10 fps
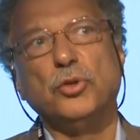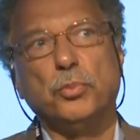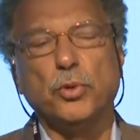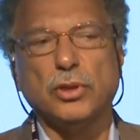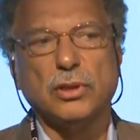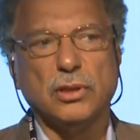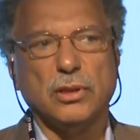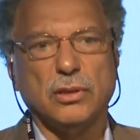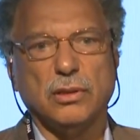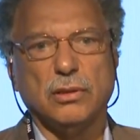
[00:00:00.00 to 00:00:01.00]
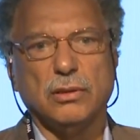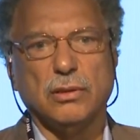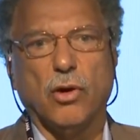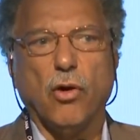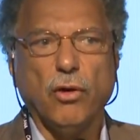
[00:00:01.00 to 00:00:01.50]
put
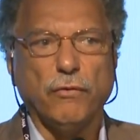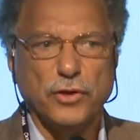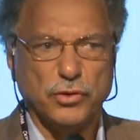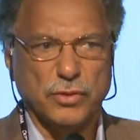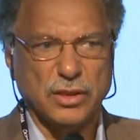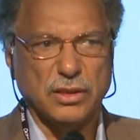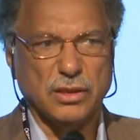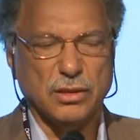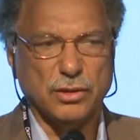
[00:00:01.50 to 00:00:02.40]
all fisheries,